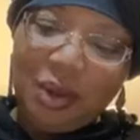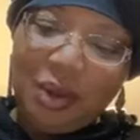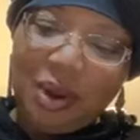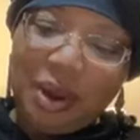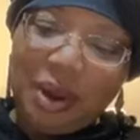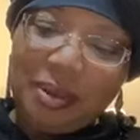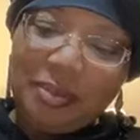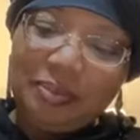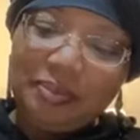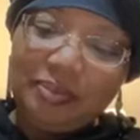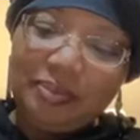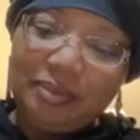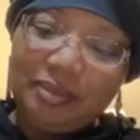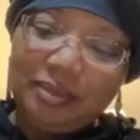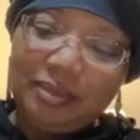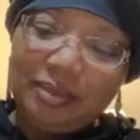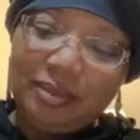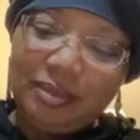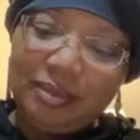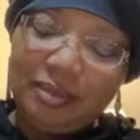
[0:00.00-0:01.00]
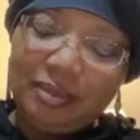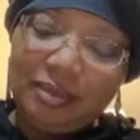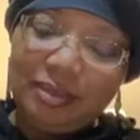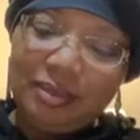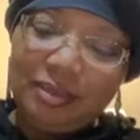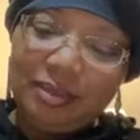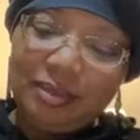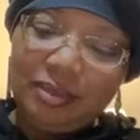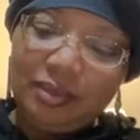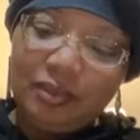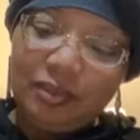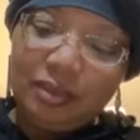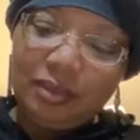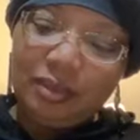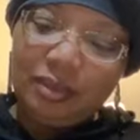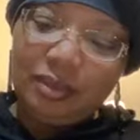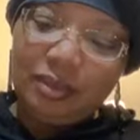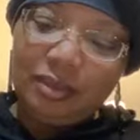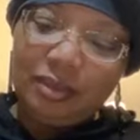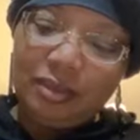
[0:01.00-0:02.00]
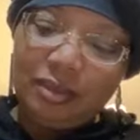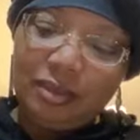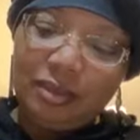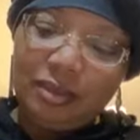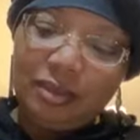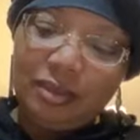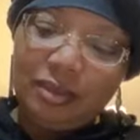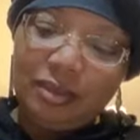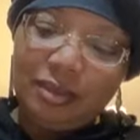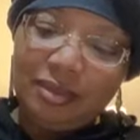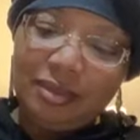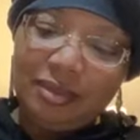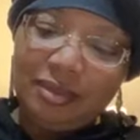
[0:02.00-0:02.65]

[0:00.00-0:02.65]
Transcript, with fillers: You know what happens when superiority ever happens?